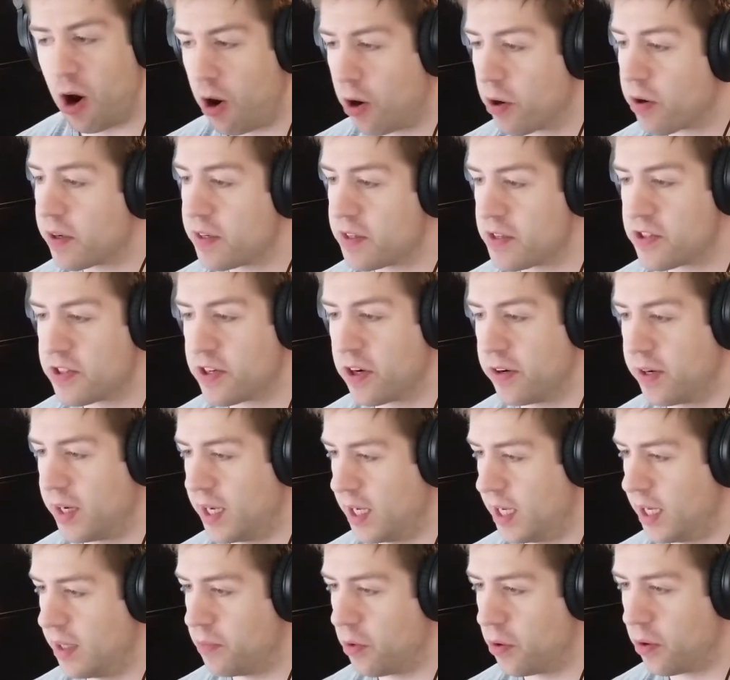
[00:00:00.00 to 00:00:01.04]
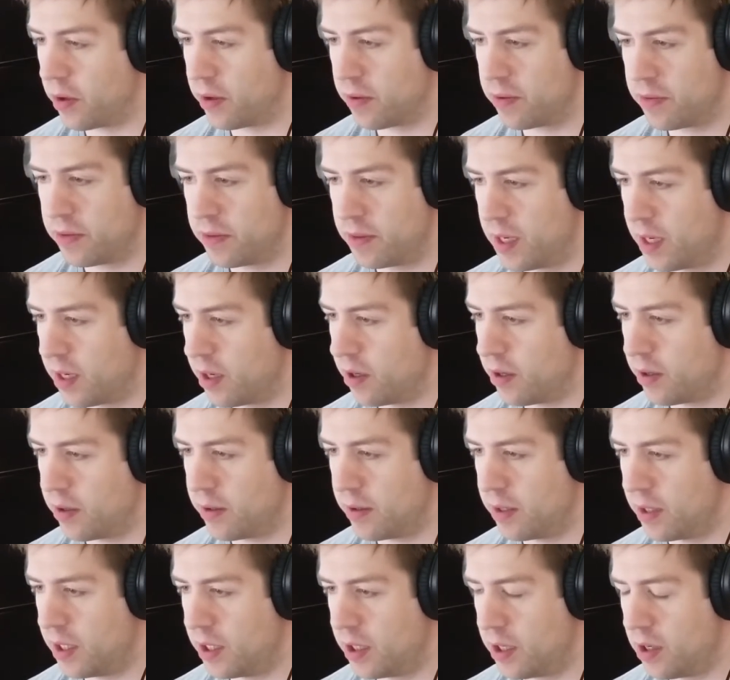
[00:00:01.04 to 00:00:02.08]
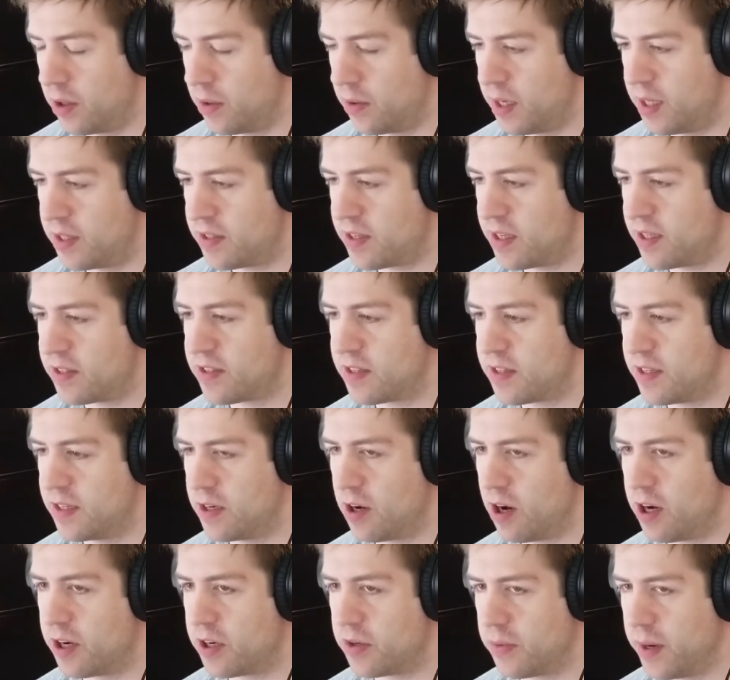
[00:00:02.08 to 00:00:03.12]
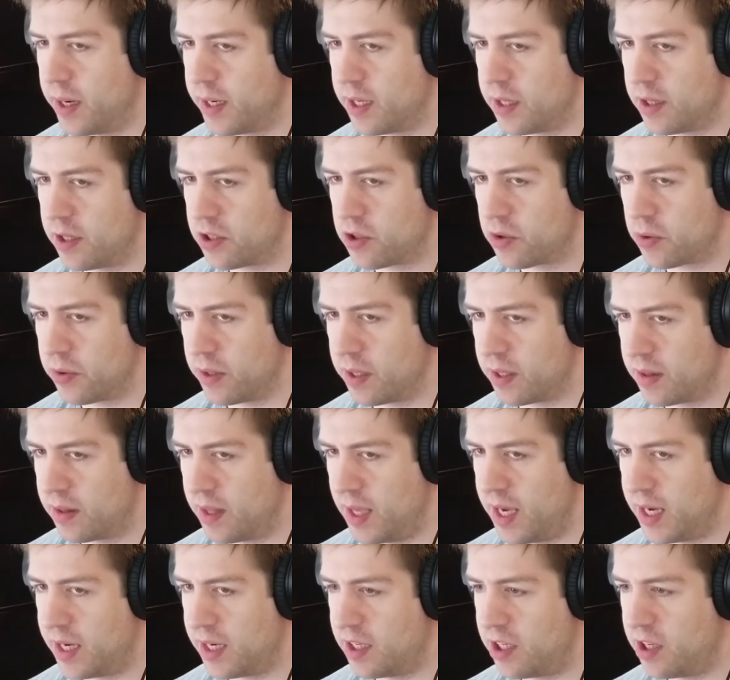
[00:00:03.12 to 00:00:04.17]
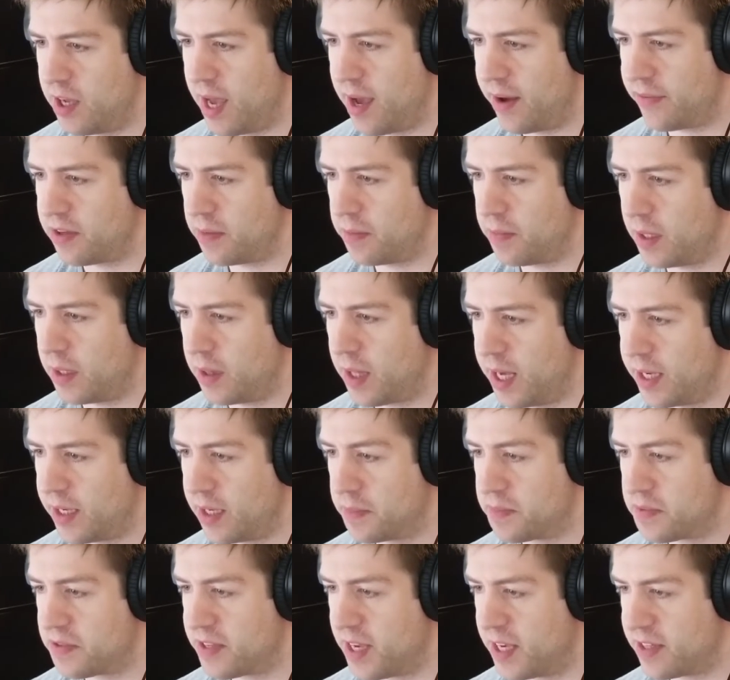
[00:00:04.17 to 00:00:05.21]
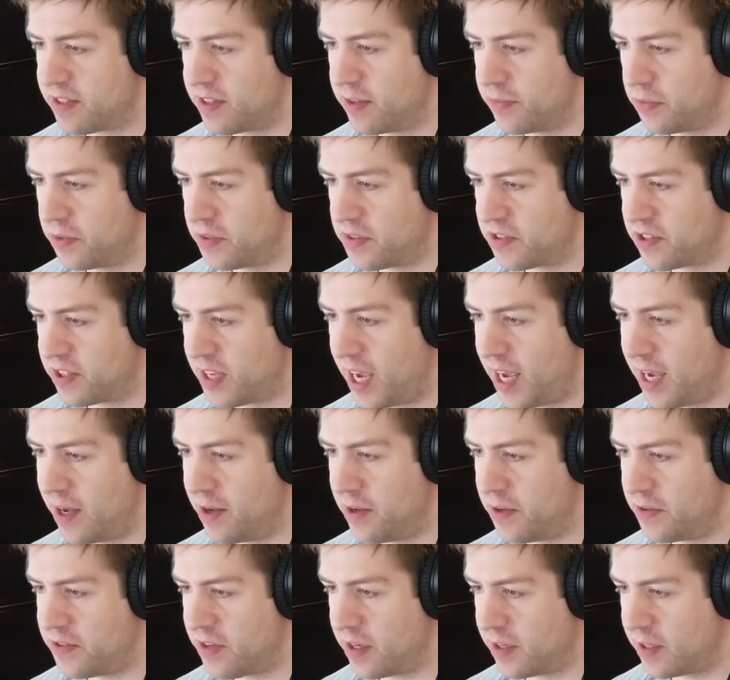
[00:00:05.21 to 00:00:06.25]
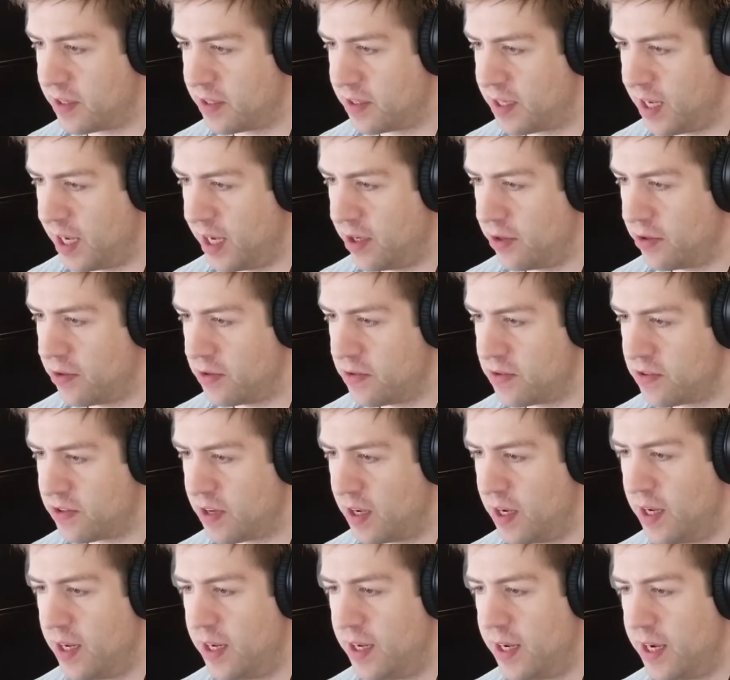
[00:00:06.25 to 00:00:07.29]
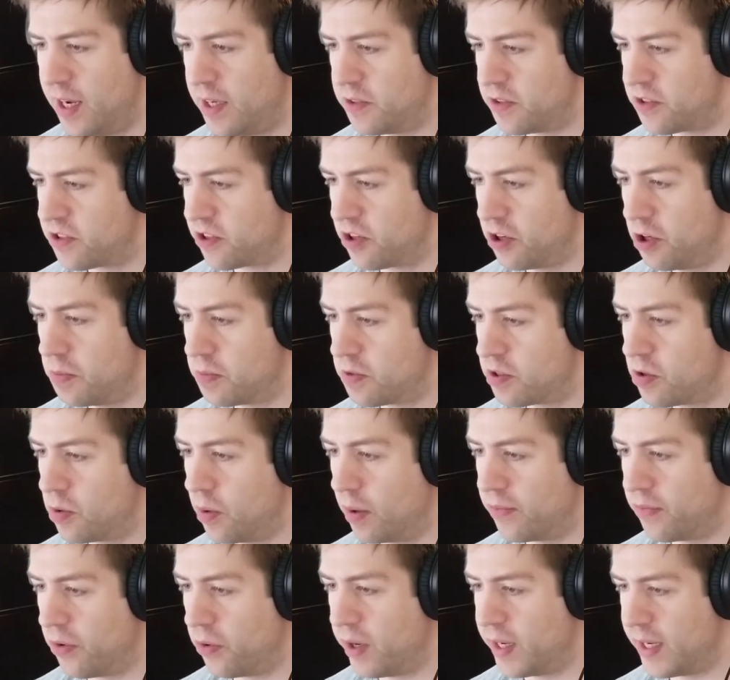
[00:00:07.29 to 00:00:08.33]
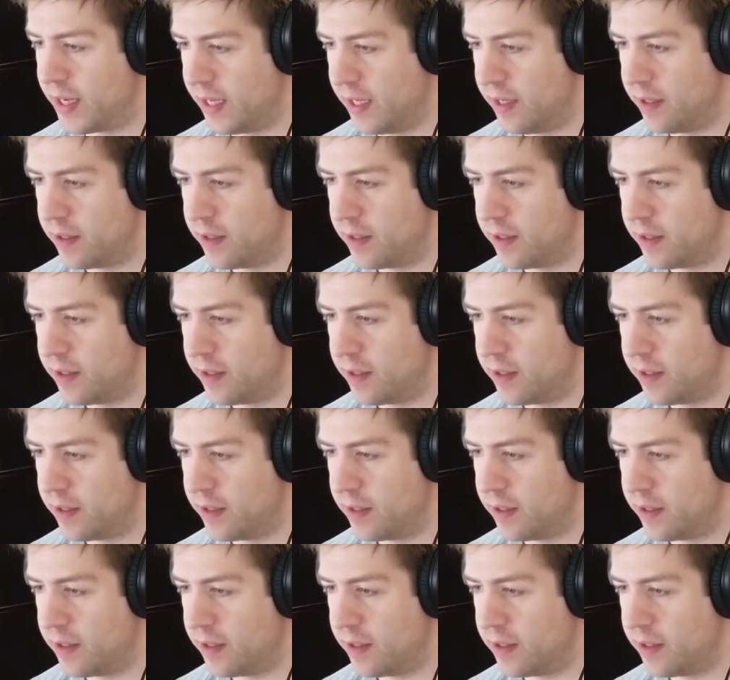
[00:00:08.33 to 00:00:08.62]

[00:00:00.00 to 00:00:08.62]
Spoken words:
going to start eating more. It's an autoregulatory thing, and you have to be like obsessive with scales and containers and scoops to avoid it.